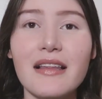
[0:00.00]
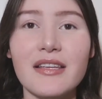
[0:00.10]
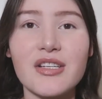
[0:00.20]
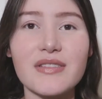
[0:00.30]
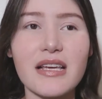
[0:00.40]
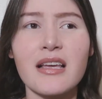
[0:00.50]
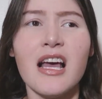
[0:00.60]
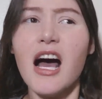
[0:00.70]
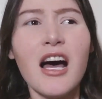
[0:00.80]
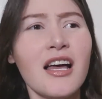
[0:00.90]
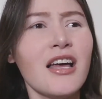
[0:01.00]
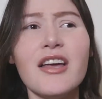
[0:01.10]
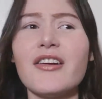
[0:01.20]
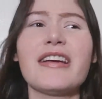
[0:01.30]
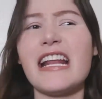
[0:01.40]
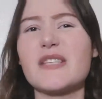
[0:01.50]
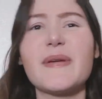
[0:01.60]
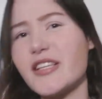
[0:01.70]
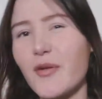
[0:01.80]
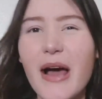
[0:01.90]
And she was like, ah, you're gonna
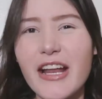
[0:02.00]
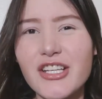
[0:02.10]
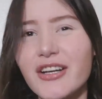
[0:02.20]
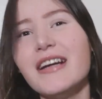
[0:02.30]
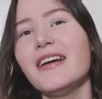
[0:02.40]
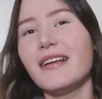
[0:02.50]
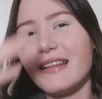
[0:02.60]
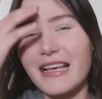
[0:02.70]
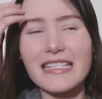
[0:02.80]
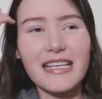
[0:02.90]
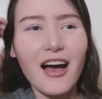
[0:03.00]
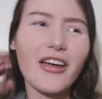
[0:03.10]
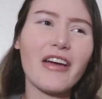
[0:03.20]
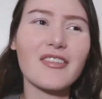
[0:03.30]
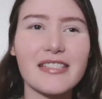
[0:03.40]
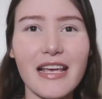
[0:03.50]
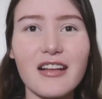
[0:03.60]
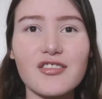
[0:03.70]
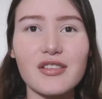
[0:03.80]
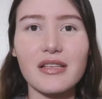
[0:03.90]
speak to your manager? Like, is that all you have to say?
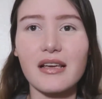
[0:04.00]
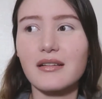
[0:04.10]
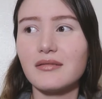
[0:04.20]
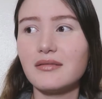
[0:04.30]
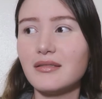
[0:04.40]
And I was just like,